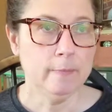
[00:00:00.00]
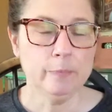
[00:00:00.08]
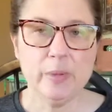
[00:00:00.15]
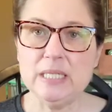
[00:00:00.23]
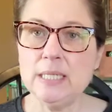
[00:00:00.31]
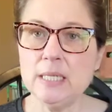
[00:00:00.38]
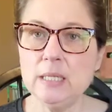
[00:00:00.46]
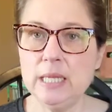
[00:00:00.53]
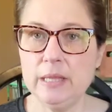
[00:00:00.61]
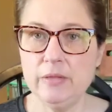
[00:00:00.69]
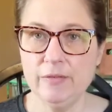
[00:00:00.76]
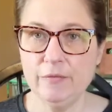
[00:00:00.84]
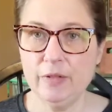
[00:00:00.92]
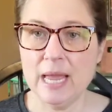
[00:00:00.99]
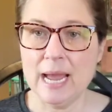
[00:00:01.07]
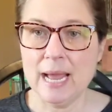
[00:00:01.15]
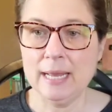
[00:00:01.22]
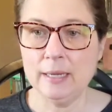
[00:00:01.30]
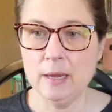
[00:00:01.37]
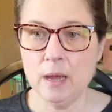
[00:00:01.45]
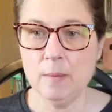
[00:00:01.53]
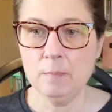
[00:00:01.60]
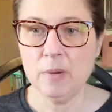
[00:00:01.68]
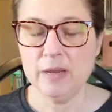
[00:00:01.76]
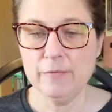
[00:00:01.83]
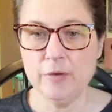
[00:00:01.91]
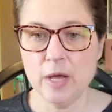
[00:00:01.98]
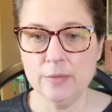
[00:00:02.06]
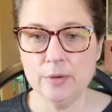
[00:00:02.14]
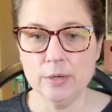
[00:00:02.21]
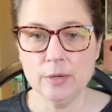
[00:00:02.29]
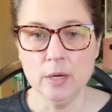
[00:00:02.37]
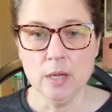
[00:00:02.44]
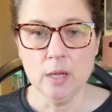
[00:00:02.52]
basically the flag. My father-in-law